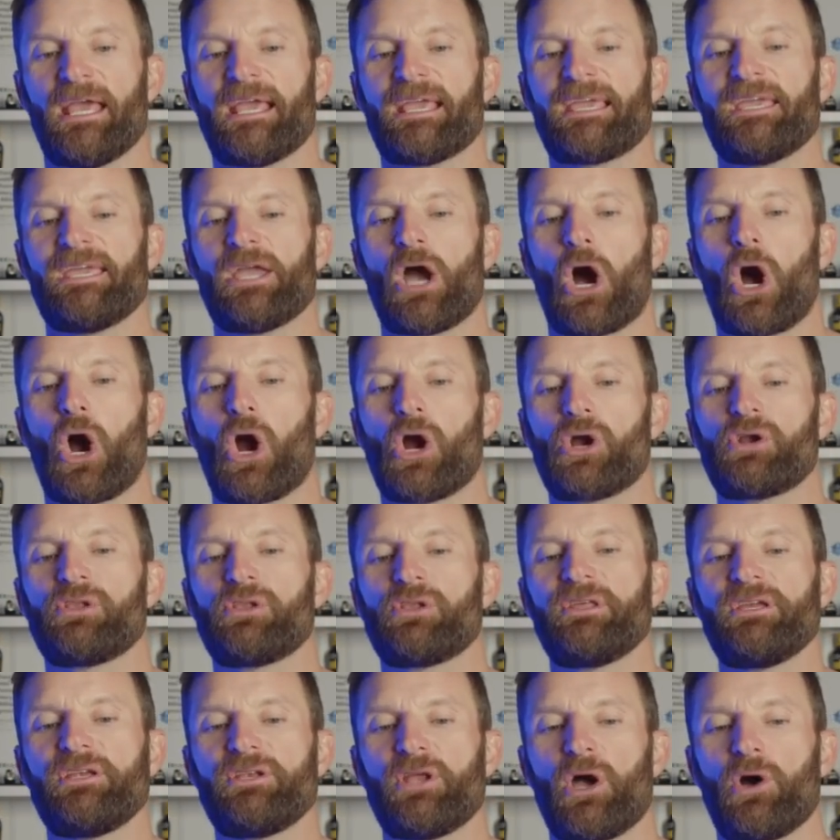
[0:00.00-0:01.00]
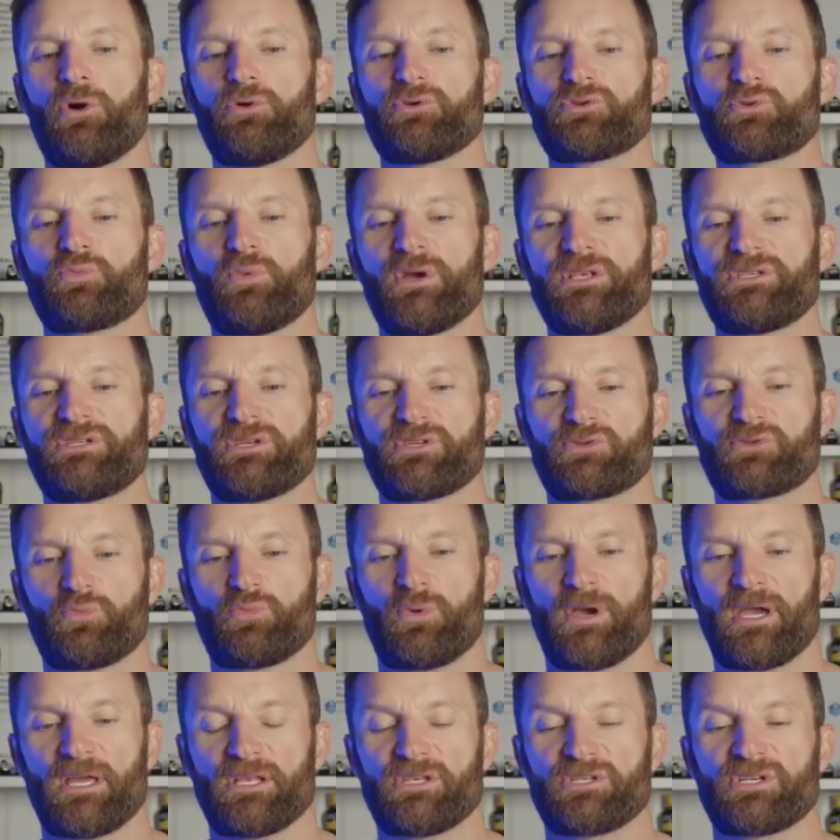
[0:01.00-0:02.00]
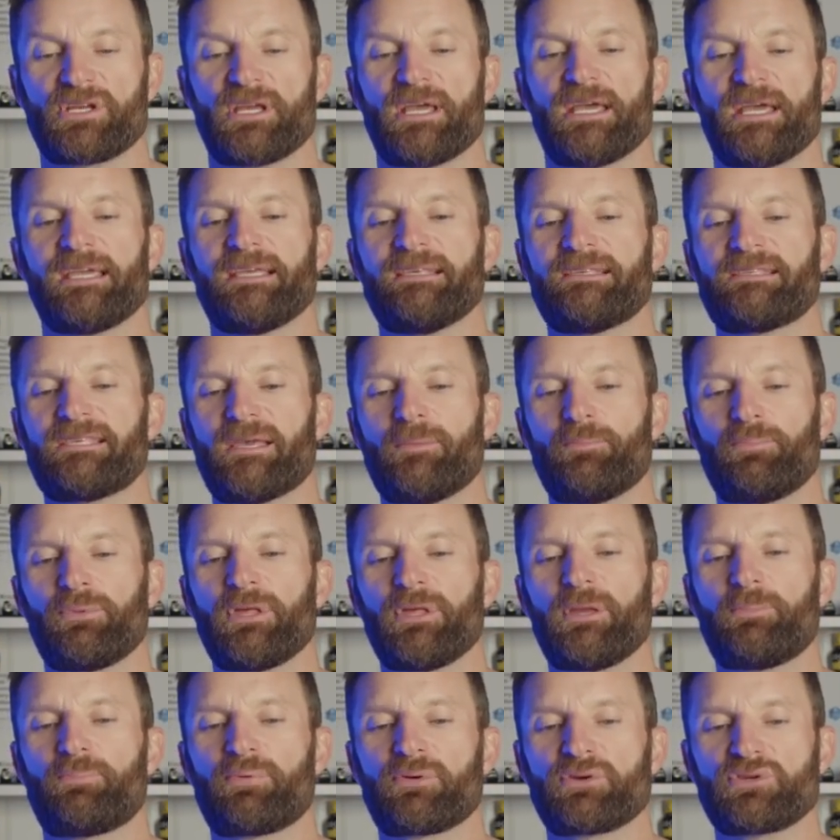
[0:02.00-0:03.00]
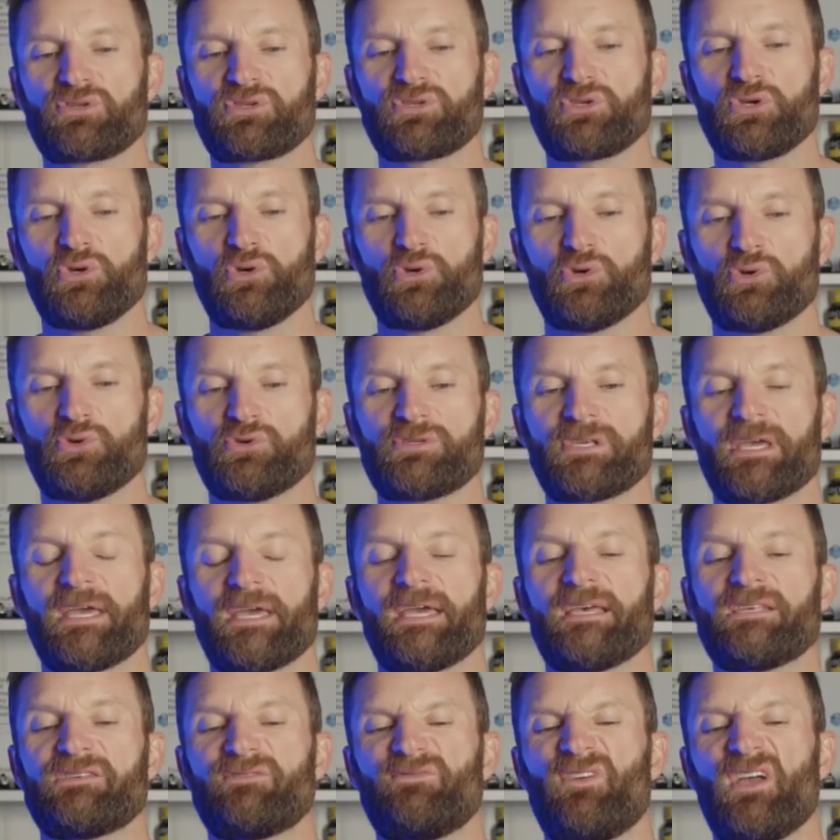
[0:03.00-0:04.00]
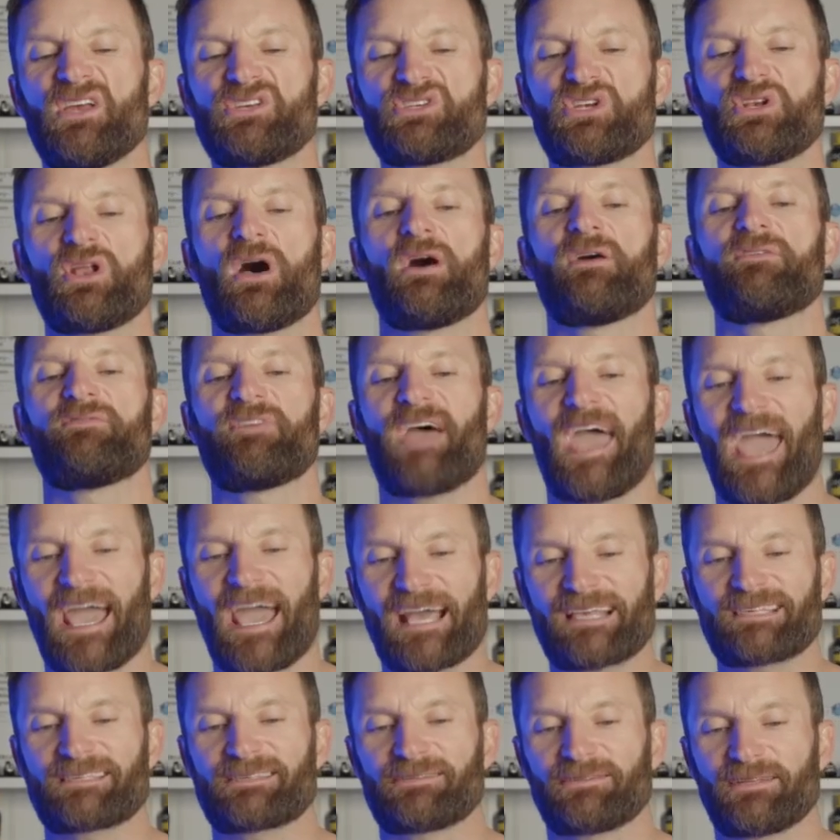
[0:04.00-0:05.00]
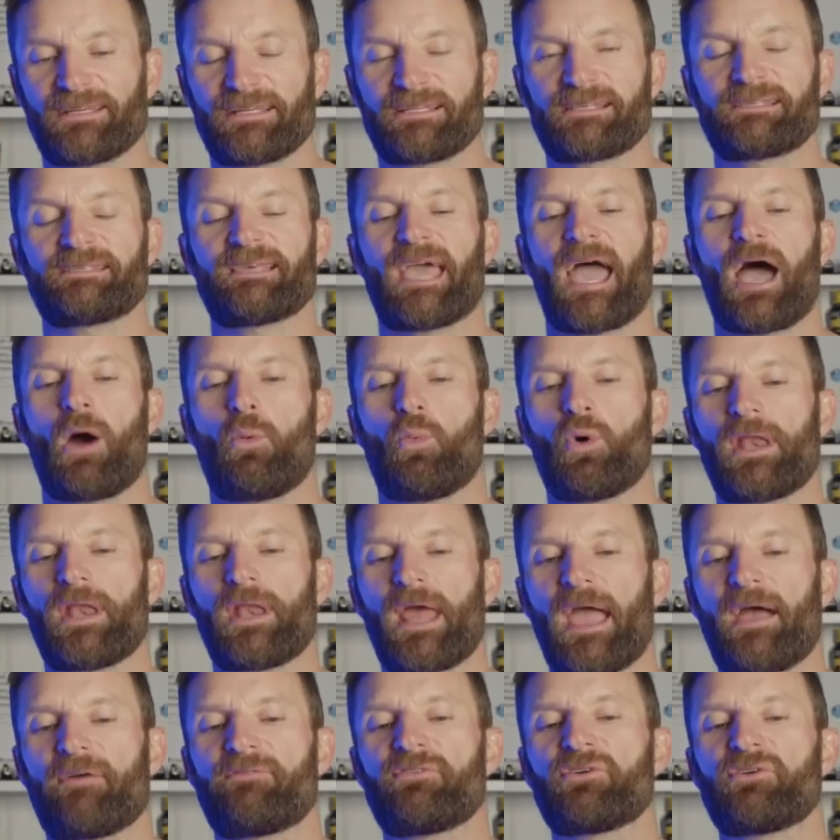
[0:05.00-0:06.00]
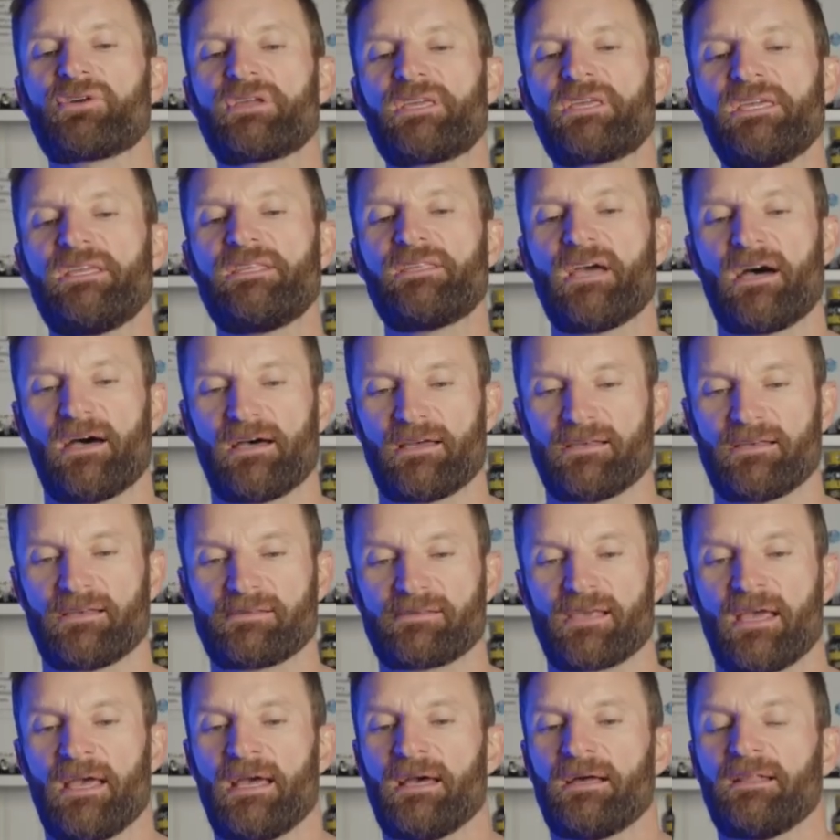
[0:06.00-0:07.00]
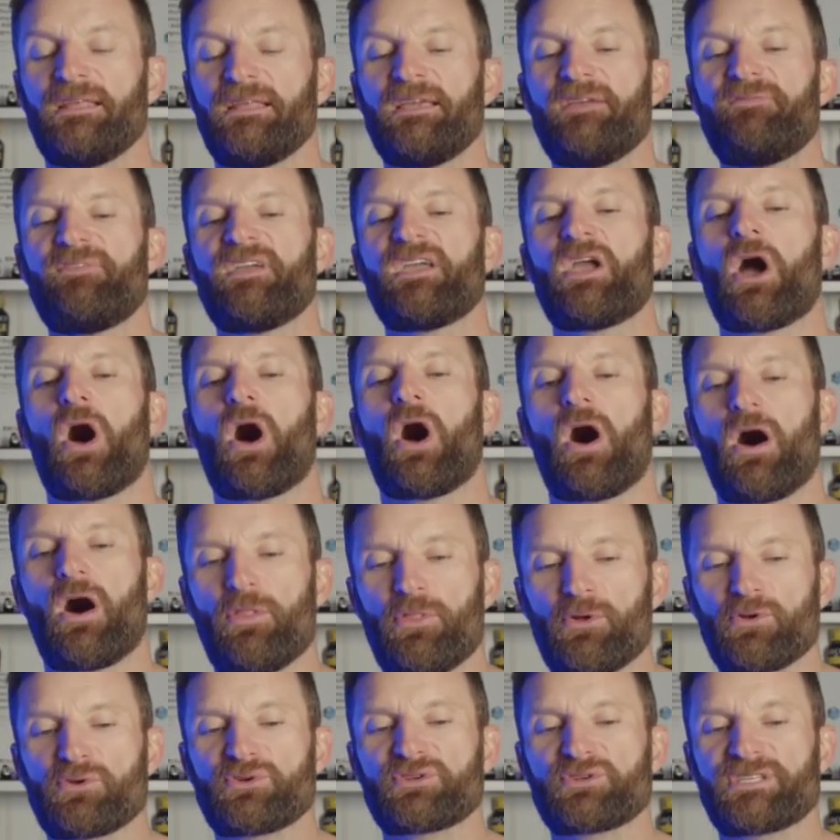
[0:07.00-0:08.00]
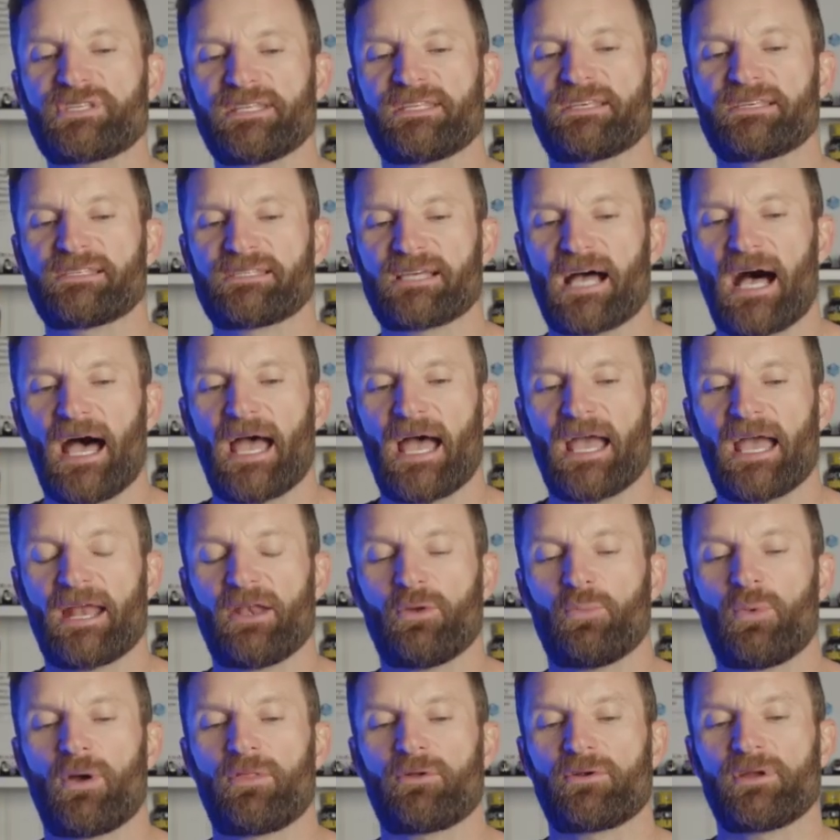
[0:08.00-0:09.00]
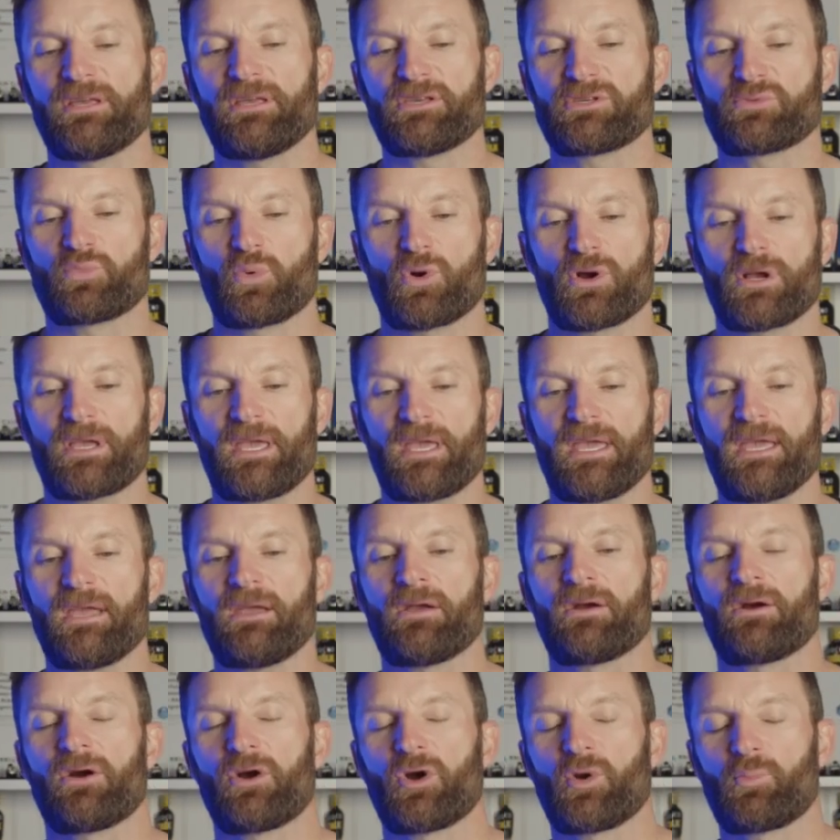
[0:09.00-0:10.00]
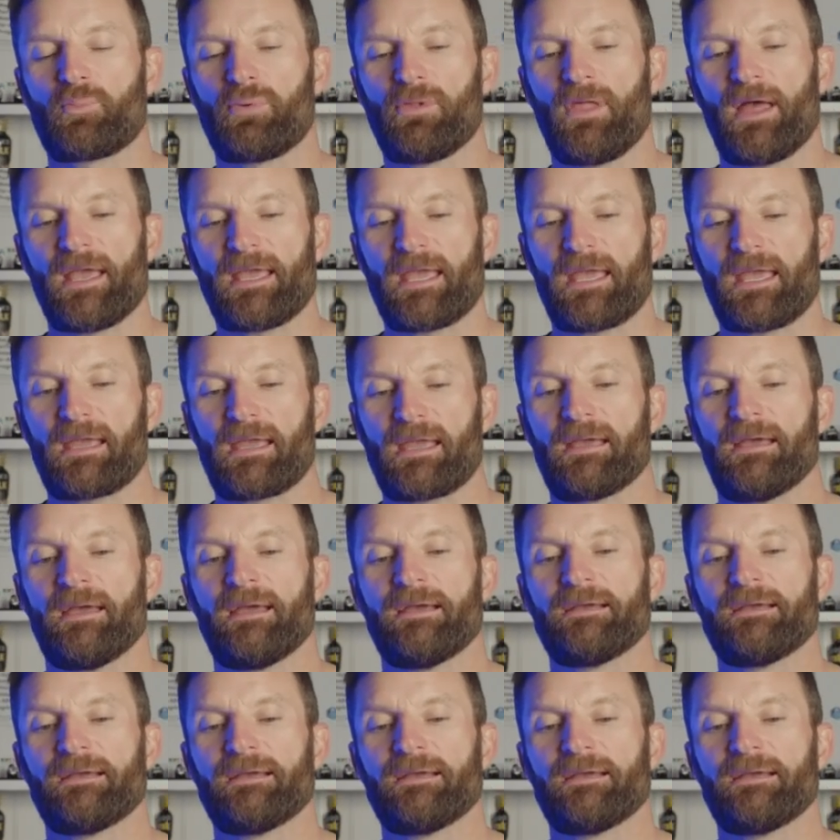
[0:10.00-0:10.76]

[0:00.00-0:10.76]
He hardly knows which is which. He simply pursues his vision of excellence at whatever he does, leaving others to decide whether he is working or playing.